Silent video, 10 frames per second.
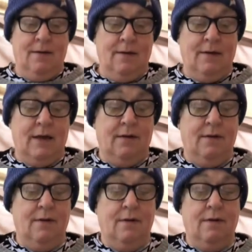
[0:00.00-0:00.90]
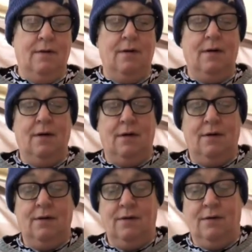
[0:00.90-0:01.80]
So, I'm
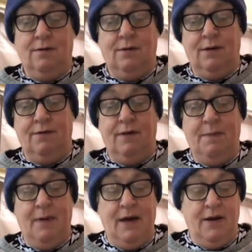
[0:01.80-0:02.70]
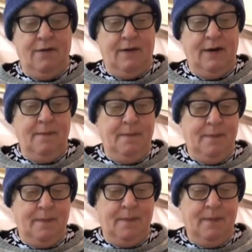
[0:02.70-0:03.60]
going to flip it over,
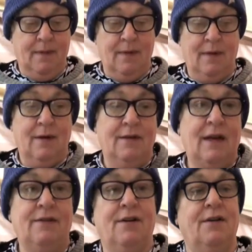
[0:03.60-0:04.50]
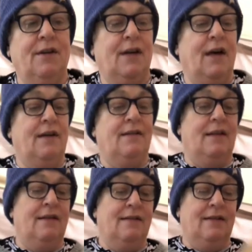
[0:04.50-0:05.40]
because that's got the
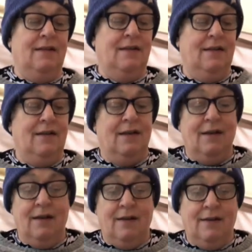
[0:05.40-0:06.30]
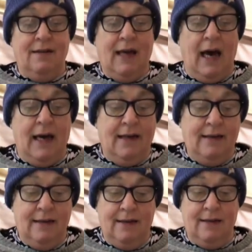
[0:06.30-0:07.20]
nicest side,
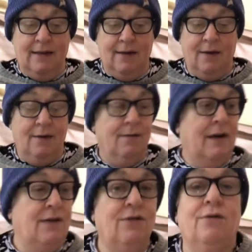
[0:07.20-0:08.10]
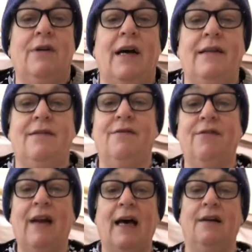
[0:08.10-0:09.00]
where it's all nice and
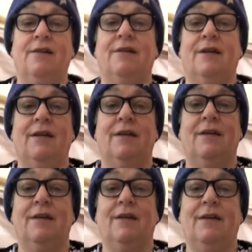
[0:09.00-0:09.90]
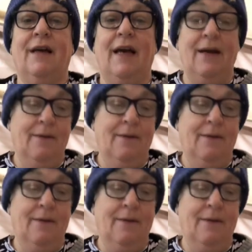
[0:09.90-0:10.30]
flat, look, okay?